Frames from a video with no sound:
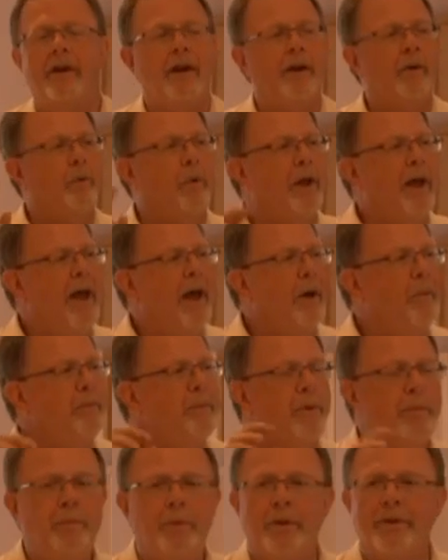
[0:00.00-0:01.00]
It will help
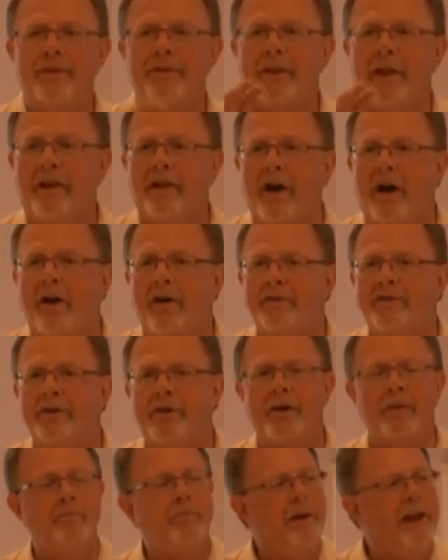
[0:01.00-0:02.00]
you put the long
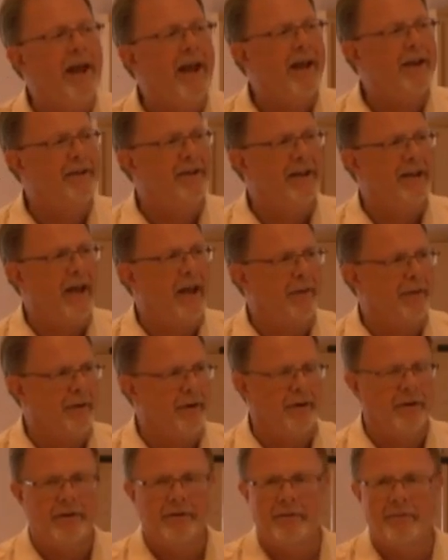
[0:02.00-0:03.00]
term plan
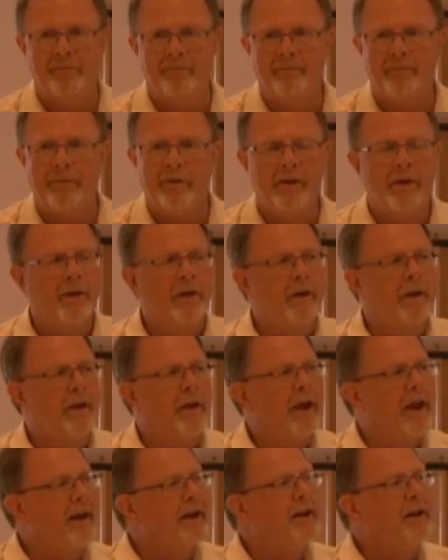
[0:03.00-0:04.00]
together,
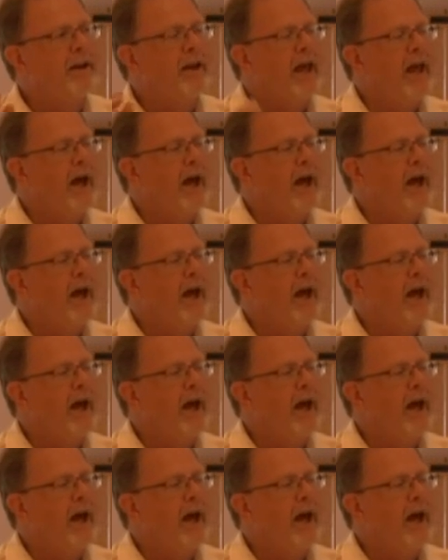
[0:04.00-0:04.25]
and it'll